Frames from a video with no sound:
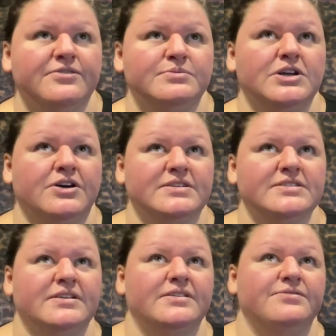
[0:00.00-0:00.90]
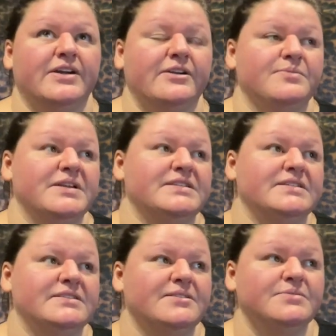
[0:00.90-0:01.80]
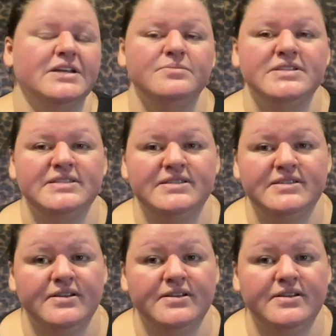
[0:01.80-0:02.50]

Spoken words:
from toxic environments, and sometimes it's